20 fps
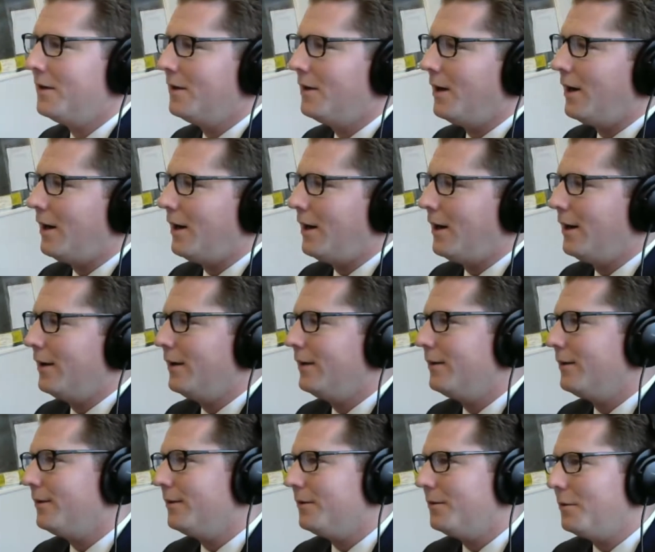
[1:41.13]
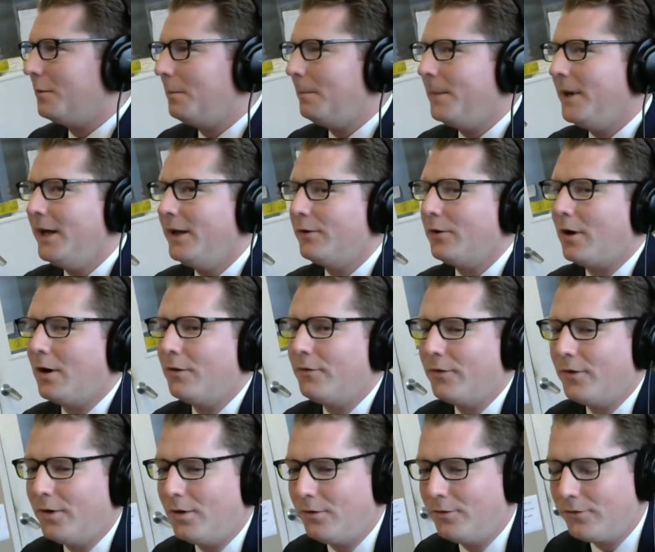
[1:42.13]
uh, made off
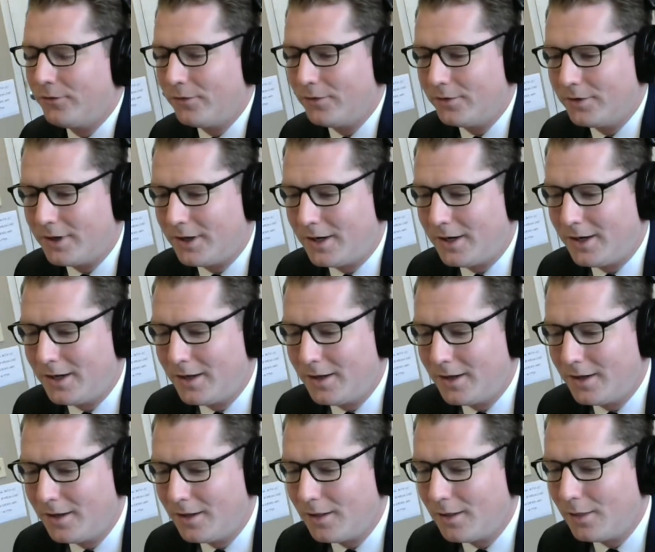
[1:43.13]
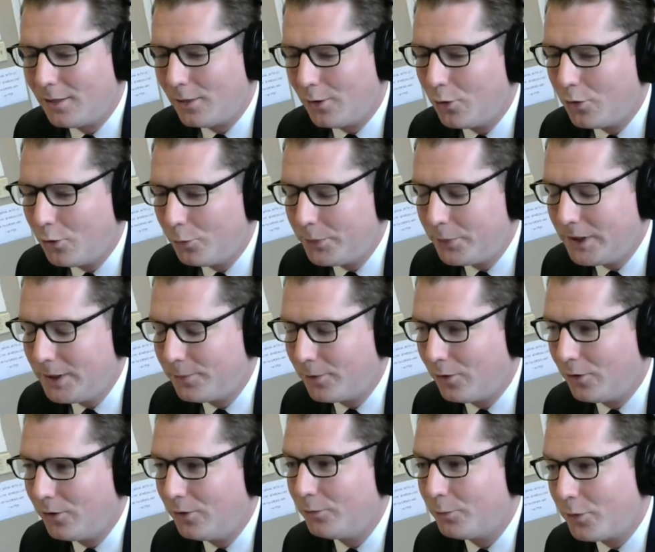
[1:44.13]
of uh, local
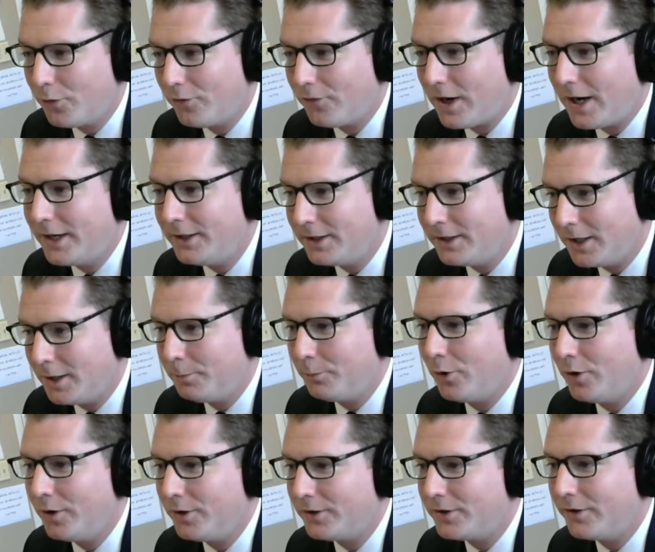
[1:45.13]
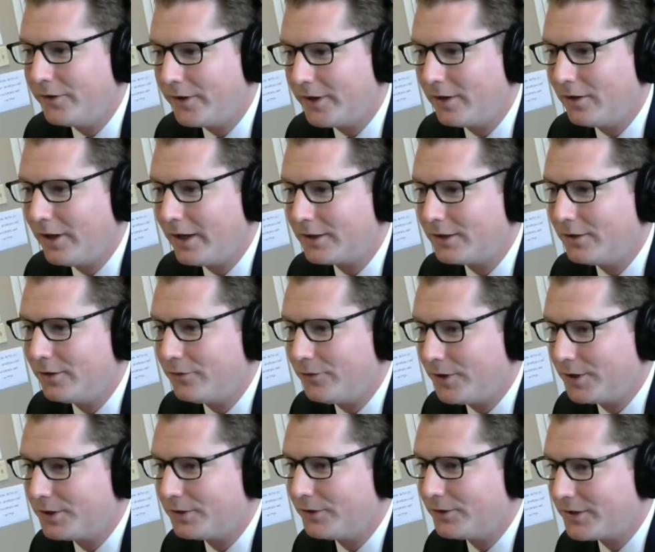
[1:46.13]
people providing input to their elected
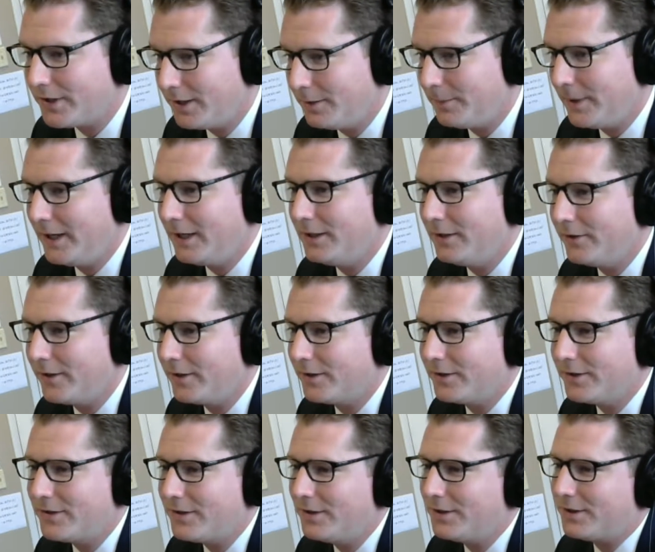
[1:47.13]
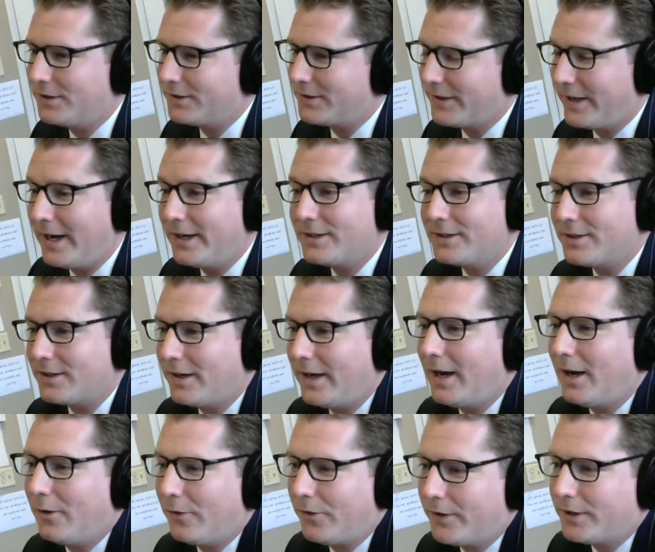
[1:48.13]
officials and making their decisions. That's
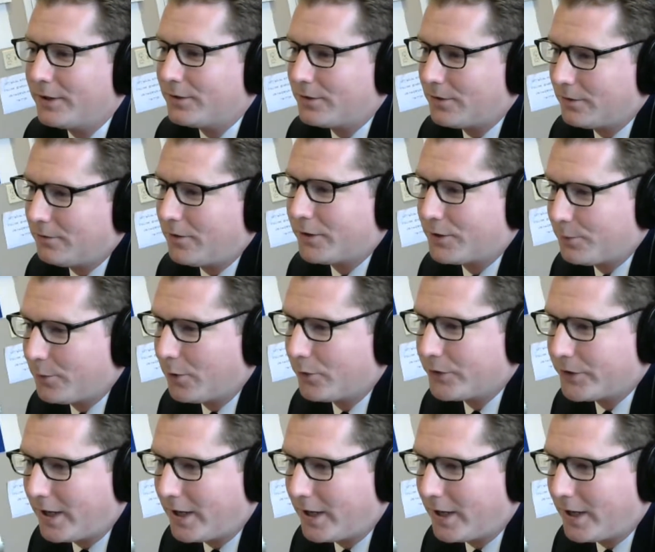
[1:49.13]
how things are supposed to